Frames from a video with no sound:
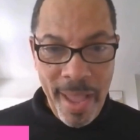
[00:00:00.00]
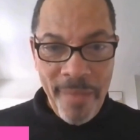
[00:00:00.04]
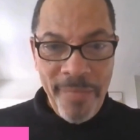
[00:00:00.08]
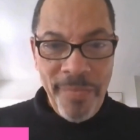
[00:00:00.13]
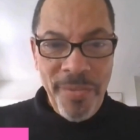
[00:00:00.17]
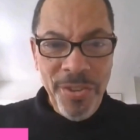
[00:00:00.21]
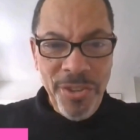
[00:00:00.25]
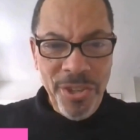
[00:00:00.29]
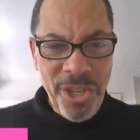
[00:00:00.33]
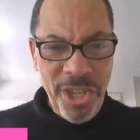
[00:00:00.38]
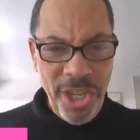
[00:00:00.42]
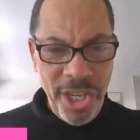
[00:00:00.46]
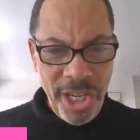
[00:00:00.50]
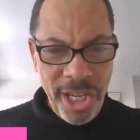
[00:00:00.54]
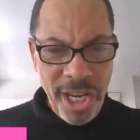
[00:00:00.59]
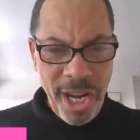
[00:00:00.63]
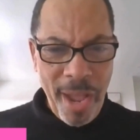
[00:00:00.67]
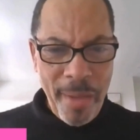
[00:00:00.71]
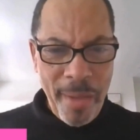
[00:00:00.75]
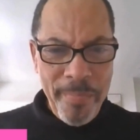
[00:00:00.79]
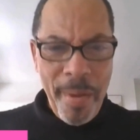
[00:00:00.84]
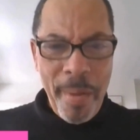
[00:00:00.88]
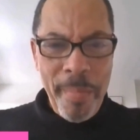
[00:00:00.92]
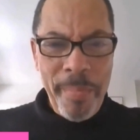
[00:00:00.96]
I feel good.
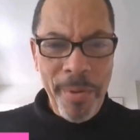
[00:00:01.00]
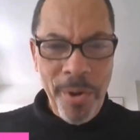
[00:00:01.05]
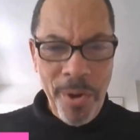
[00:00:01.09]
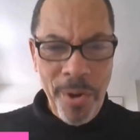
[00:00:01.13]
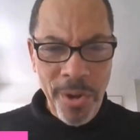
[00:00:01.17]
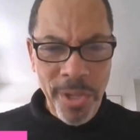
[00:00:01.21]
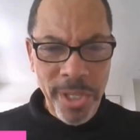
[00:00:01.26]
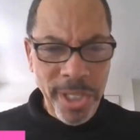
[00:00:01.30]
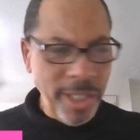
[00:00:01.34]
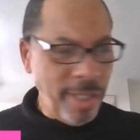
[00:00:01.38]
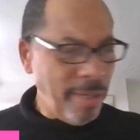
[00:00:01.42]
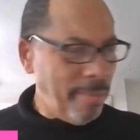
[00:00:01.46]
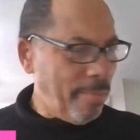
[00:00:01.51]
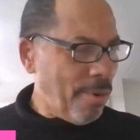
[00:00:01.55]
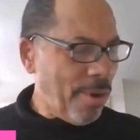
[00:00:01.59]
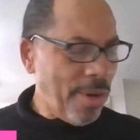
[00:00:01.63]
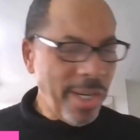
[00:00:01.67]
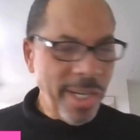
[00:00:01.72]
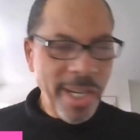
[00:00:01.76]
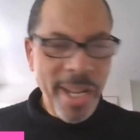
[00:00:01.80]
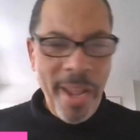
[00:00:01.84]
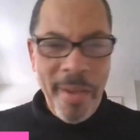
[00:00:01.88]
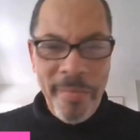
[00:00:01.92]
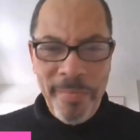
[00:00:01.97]
I'm up early in the
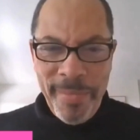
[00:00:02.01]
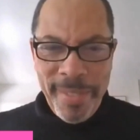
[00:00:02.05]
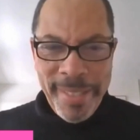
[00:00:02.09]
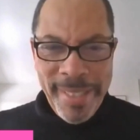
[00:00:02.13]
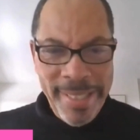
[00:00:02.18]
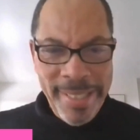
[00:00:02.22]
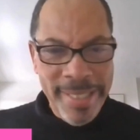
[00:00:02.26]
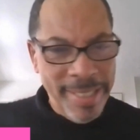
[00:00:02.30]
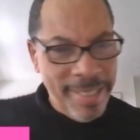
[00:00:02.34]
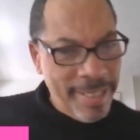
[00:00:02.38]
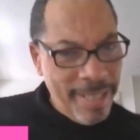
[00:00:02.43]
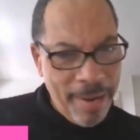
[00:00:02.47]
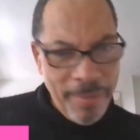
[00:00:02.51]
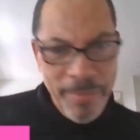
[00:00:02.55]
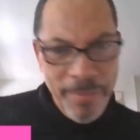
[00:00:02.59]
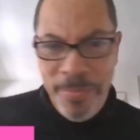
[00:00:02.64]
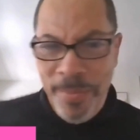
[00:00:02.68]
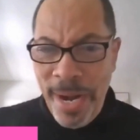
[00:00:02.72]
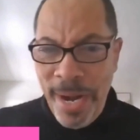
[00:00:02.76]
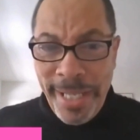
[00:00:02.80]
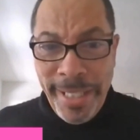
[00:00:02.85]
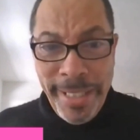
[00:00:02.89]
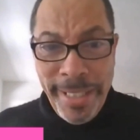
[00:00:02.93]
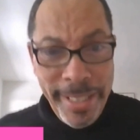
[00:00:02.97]
morning. I'm
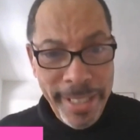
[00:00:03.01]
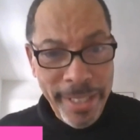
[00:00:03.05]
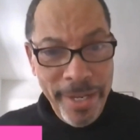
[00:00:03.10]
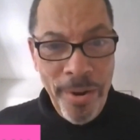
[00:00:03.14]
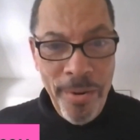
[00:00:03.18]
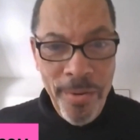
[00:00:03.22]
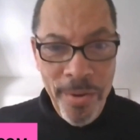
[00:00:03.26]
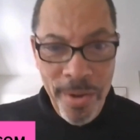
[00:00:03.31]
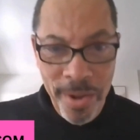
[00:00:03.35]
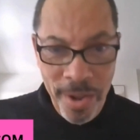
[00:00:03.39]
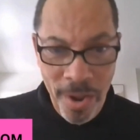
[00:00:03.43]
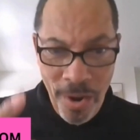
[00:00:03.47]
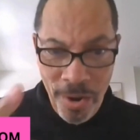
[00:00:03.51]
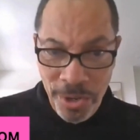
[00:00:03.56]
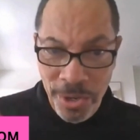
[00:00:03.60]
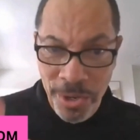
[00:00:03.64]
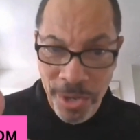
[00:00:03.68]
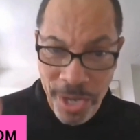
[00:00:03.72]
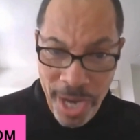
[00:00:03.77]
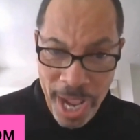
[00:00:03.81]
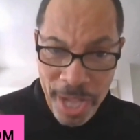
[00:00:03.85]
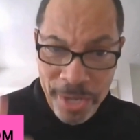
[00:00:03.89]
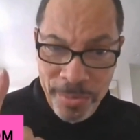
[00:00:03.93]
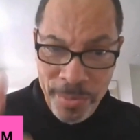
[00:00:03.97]
I'm ready to go. Are
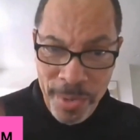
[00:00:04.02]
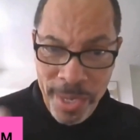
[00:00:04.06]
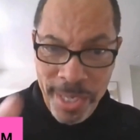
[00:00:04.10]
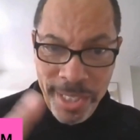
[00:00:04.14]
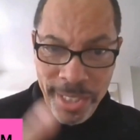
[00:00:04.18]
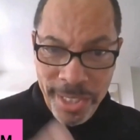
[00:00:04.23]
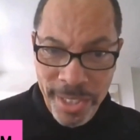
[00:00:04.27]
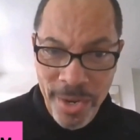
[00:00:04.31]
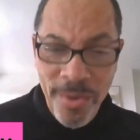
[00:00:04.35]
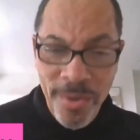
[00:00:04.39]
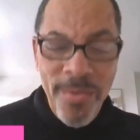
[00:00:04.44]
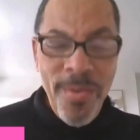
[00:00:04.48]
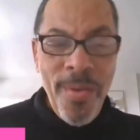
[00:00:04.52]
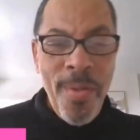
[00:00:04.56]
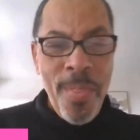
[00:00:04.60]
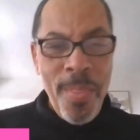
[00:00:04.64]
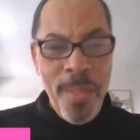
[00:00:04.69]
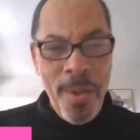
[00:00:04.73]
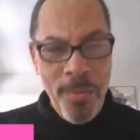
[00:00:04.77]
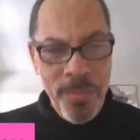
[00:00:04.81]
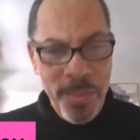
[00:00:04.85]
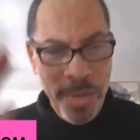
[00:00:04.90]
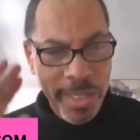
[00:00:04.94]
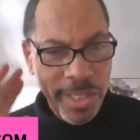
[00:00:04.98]
you guys ready to go?
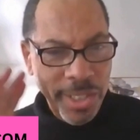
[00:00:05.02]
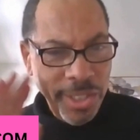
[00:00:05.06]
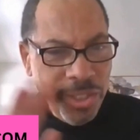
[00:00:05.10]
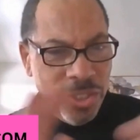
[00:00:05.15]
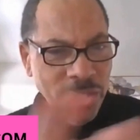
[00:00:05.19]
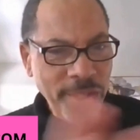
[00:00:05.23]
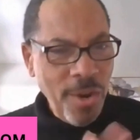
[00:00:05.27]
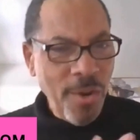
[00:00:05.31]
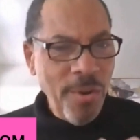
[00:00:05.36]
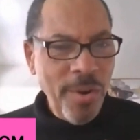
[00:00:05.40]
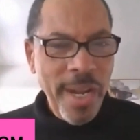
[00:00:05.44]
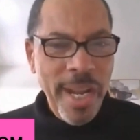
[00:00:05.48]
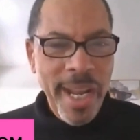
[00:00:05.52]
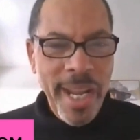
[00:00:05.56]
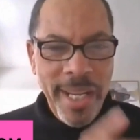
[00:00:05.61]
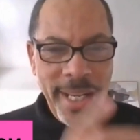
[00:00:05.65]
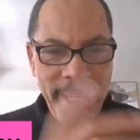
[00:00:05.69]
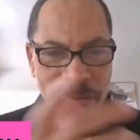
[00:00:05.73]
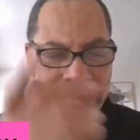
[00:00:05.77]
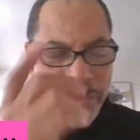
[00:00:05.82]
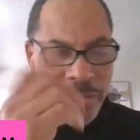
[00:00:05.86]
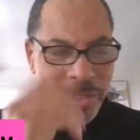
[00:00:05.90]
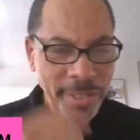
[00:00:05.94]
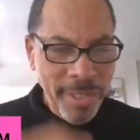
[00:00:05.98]
Well, let's go ahead
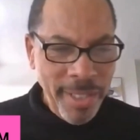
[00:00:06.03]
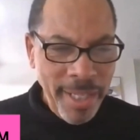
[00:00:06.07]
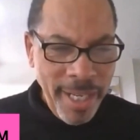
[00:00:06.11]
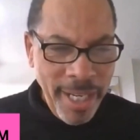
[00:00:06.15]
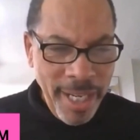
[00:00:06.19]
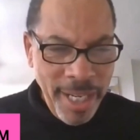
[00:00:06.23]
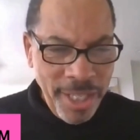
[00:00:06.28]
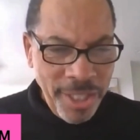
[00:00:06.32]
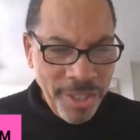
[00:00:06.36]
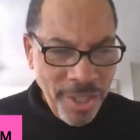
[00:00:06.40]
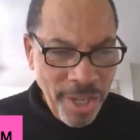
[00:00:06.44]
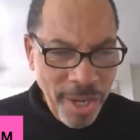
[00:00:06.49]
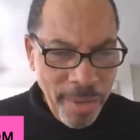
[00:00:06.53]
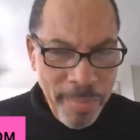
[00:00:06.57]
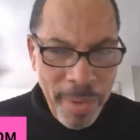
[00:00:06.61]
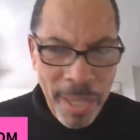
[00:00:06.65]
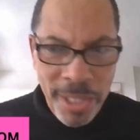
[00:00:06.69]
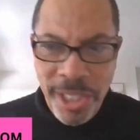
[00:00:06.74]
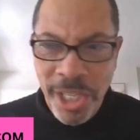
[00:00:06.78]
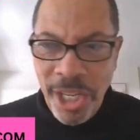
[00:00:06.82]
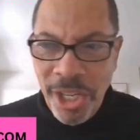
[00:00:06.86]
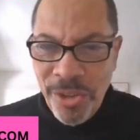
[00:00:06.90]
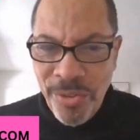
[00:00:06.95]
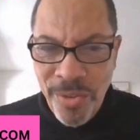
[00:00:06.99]
and I'm going to show you
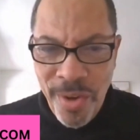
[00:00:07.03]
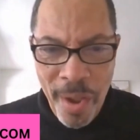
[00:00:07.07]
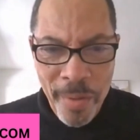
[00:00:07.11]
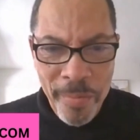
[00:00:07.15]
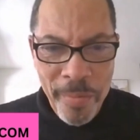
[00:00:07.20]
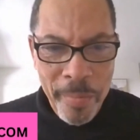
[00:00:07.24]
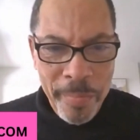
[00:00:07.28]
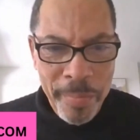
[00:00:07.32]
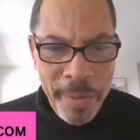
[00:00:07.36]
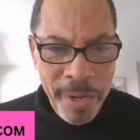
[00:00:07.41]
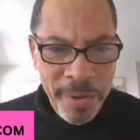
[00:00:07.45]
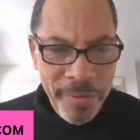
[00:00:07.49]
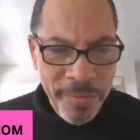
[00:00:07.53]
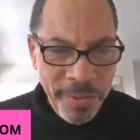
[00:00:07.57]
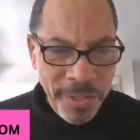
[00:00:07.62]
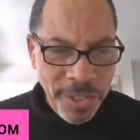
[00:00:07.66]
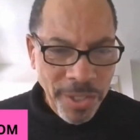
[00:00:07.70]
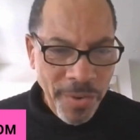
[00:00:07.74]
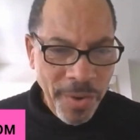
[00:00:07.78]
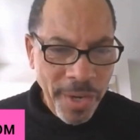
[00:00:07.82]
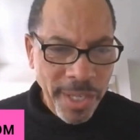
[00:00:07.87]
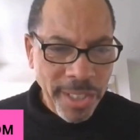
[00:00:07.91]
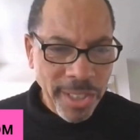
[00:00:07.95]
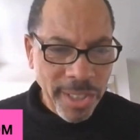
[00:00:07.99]
about their travel
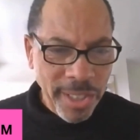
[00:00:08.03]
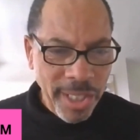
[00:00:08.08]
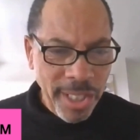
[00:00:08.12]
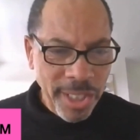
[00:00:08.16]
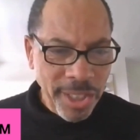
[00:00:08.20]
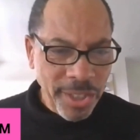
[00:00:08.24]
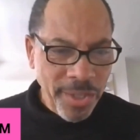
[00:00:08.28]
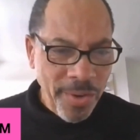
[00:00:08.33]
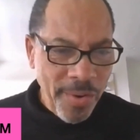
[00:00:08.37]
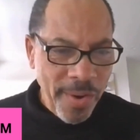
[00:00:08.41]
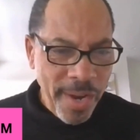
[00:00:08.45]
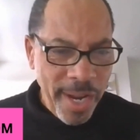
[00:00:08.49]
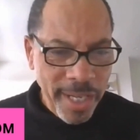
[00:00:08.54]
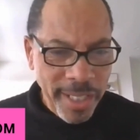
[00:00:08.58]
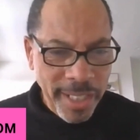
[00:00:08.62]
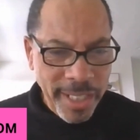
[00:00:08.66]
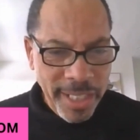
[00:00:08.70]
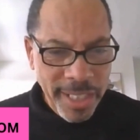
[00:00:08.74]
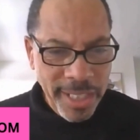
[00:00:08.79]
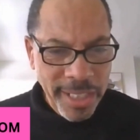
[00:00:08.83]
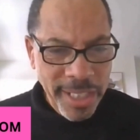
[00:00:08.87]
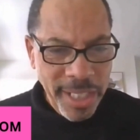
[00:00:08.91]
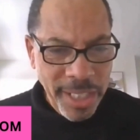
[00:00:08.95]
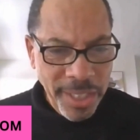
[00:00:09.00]
benefits. All right, so let's go ahead and
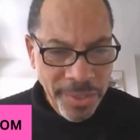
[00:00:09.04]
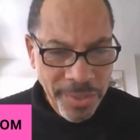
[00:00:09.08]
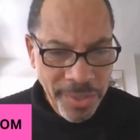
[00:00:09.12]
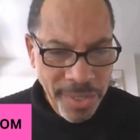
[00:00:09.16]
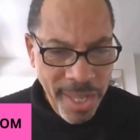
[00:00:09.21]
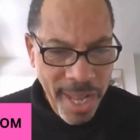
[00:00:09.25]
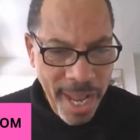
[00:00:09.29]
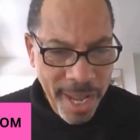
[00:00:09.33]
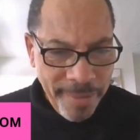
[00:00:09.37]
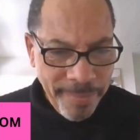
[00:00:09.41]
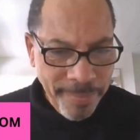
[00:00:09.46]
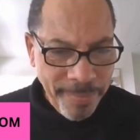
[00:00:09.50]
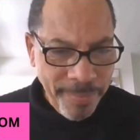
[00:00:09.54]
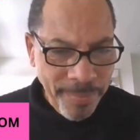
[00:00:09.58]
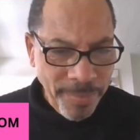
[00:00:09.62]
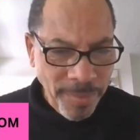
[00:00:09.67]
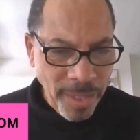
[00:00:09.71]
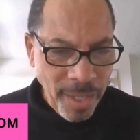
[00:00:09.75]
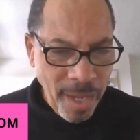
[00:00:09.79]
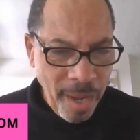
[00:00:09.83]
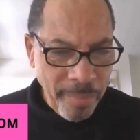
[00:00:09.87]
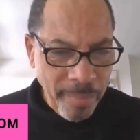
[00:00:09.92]
continue that.